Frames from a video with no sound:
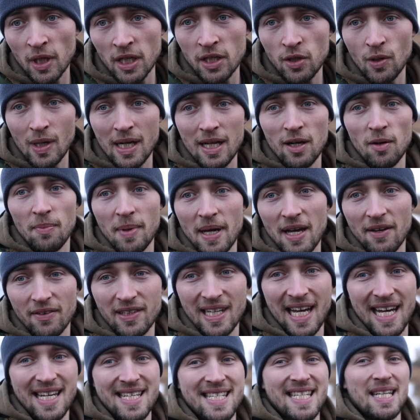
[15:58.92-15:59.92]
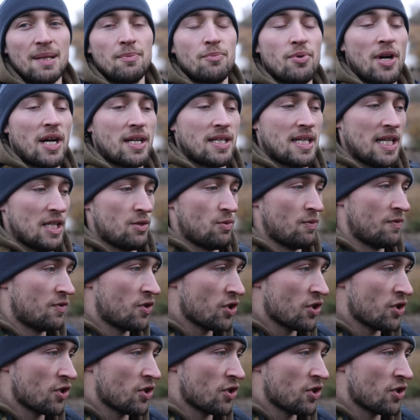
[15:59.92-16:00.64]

we're going to do a little bit of casting practice.